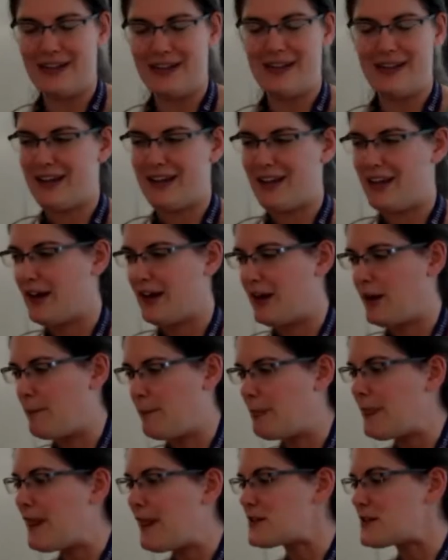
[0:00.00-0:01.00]
This work.
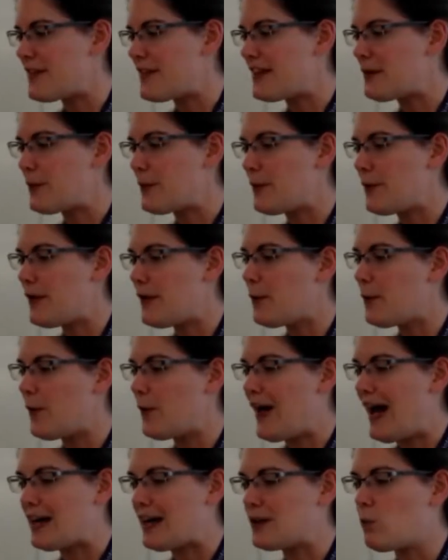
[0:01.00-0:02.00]
Um, so I think we'll we'll
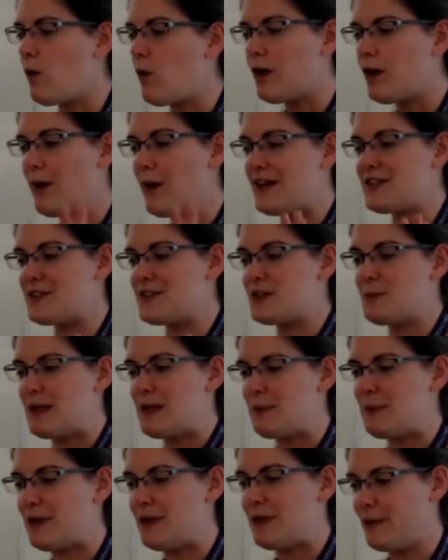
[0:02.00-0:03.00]
hand one question to
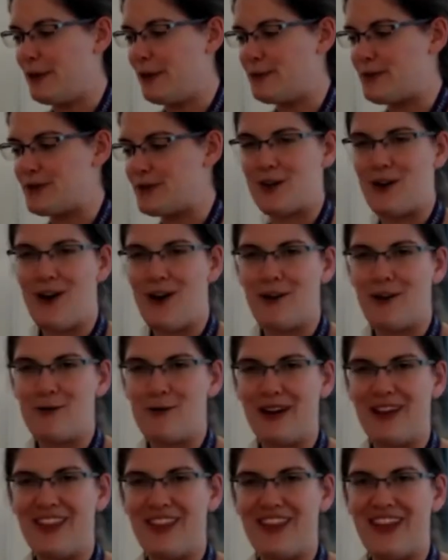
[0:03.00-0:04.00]
people in the room to start off
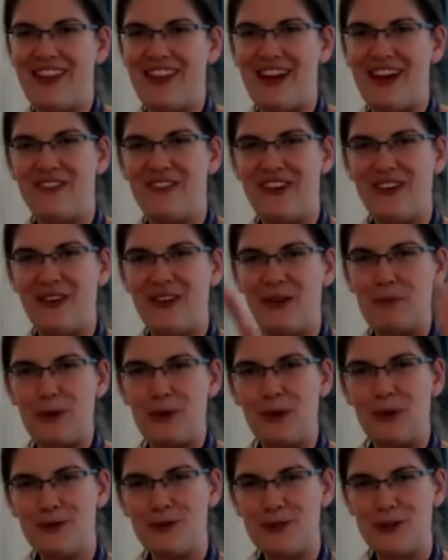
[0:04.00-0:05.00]
with, and then we'll
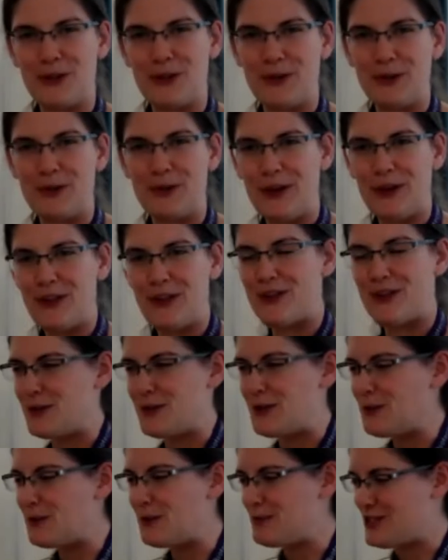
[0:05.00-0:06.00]
move to the
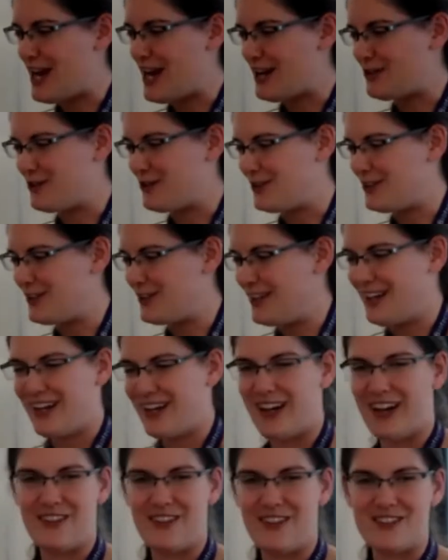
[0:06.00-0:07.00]
Zoom channel.
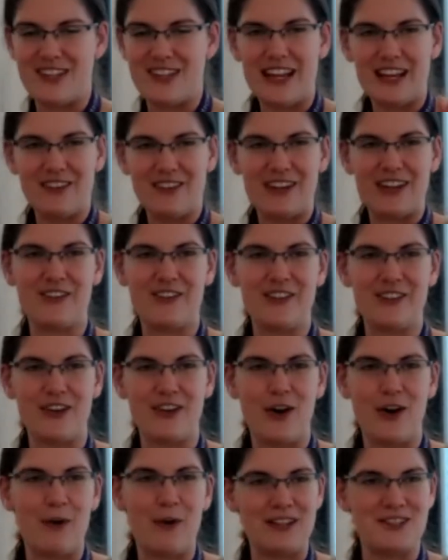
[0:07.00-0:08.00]
Um, so anyone in the room got
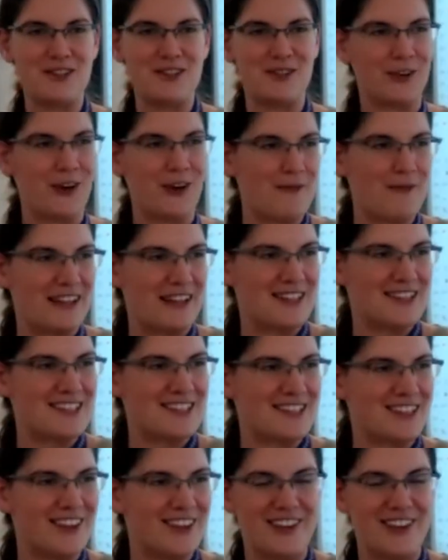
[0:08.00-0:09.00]
a question or comment
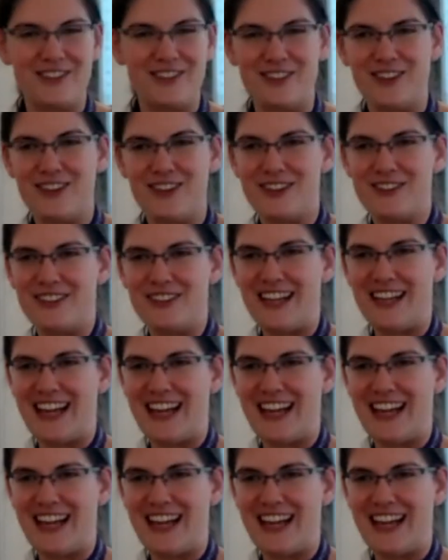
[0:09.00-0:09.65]
for